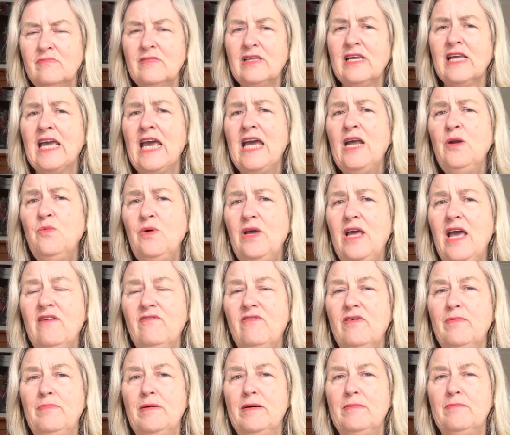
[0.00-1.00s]
can we have
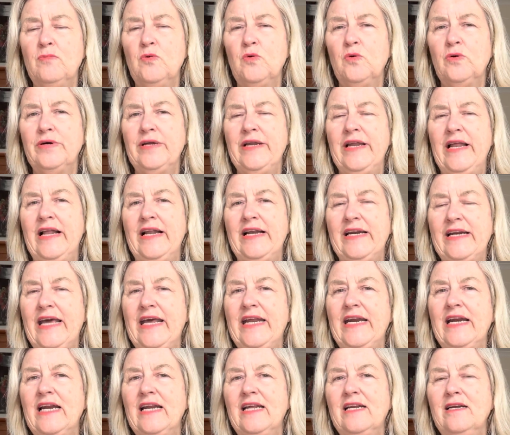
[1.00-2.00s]
a bit more
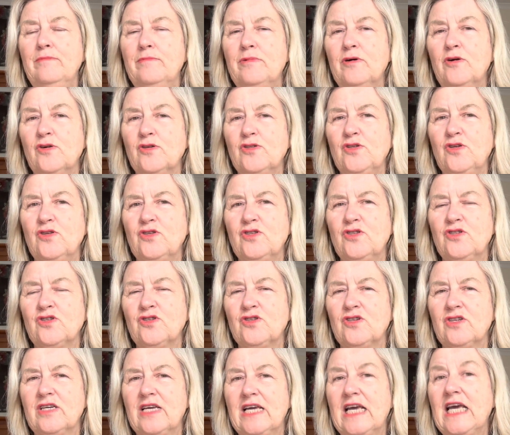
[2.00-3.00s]
lanolin because her
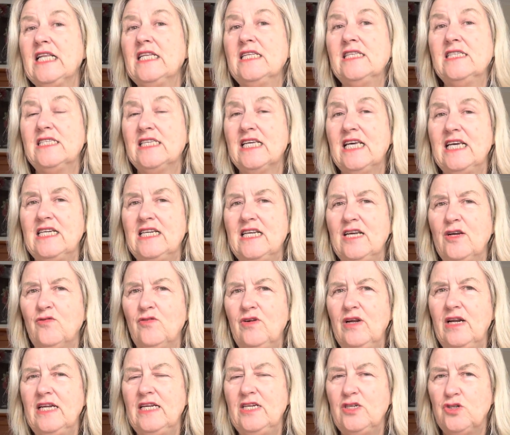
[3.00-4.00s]
skin's getting
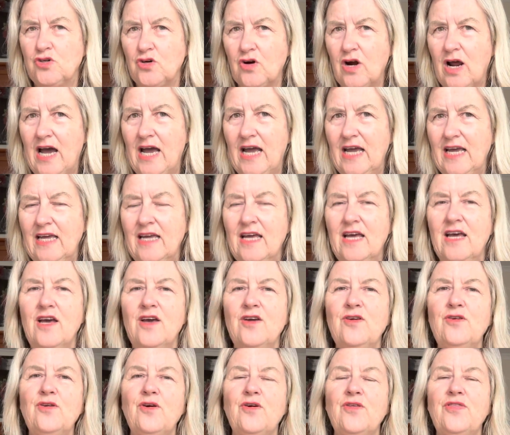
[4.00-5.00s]
really dry,
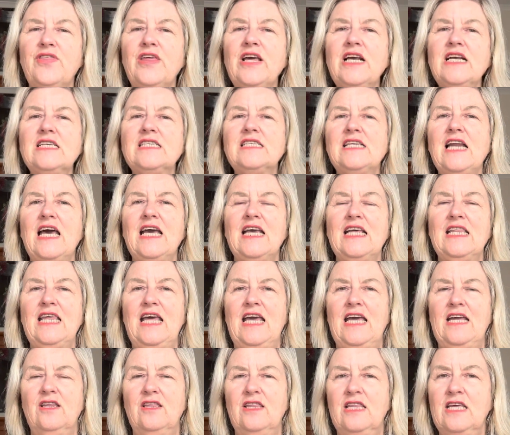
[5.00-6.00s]
things like
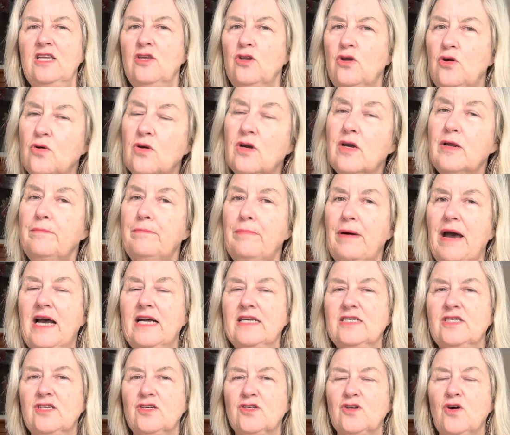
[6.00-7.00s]
that. Then you can
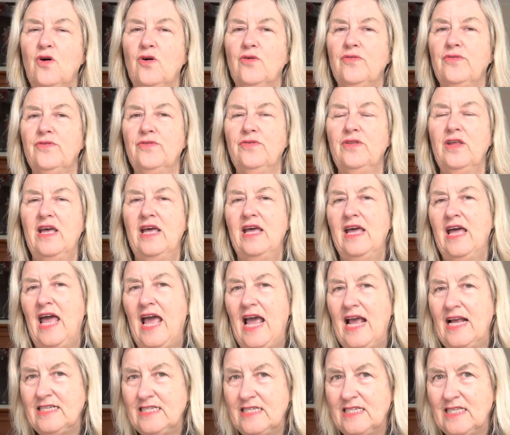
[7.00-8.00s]
pass it on
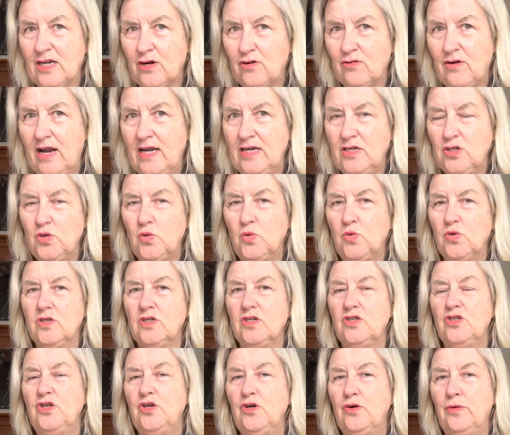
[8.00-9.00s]
as the granddaughter
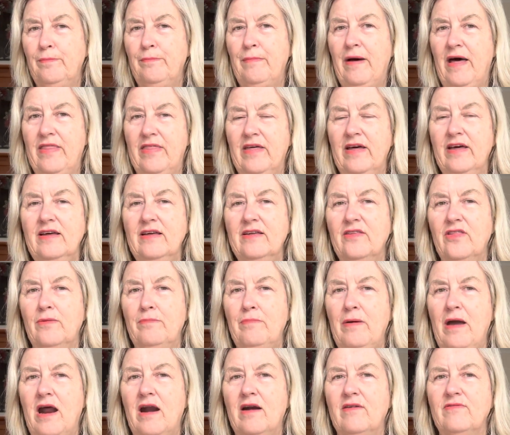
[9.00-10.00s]
to your mother, the
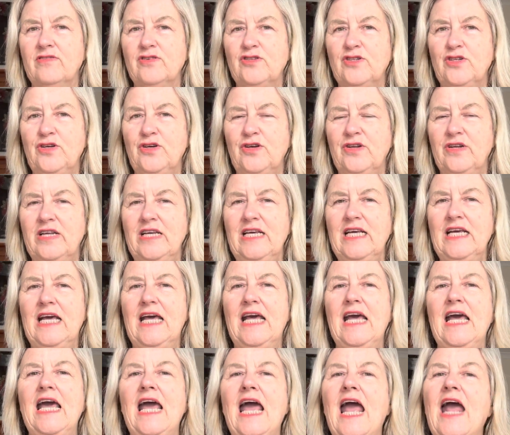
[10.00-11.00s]
power of attorney,
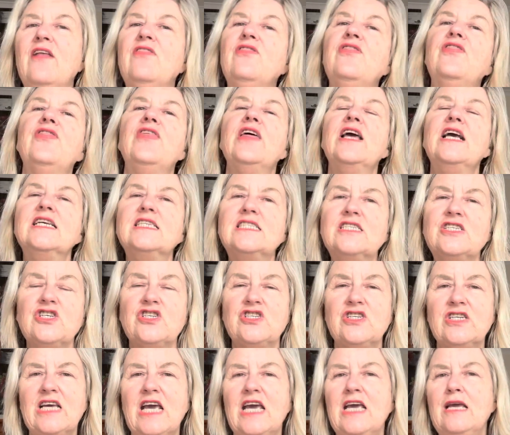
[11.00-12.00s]
and things
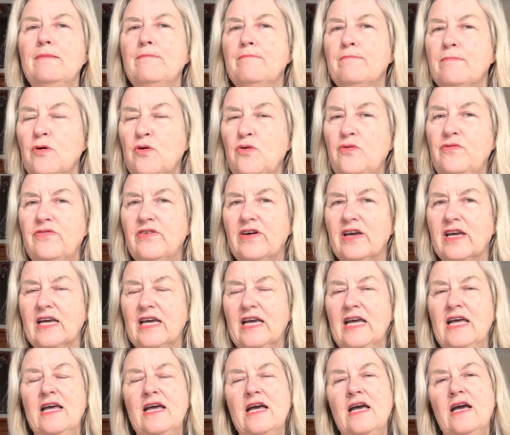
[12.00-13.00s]
just keep moving.
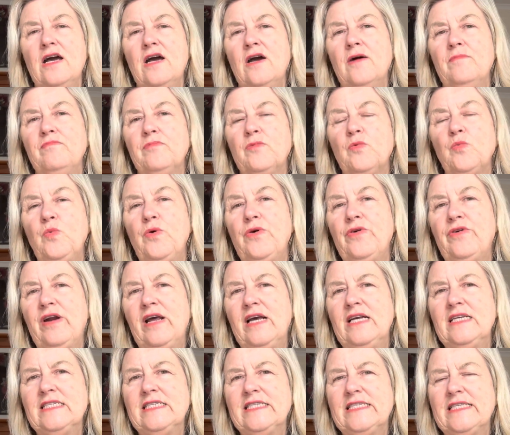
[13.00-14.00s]

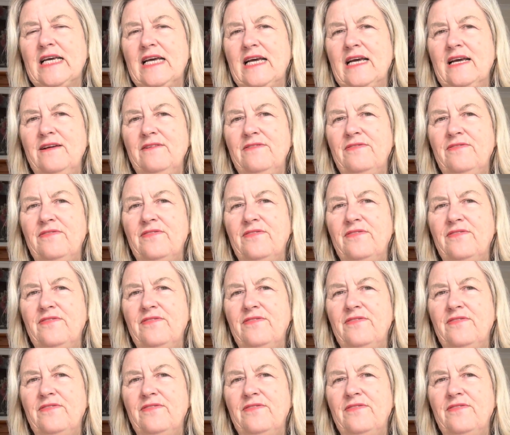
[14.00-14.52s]
Whereas if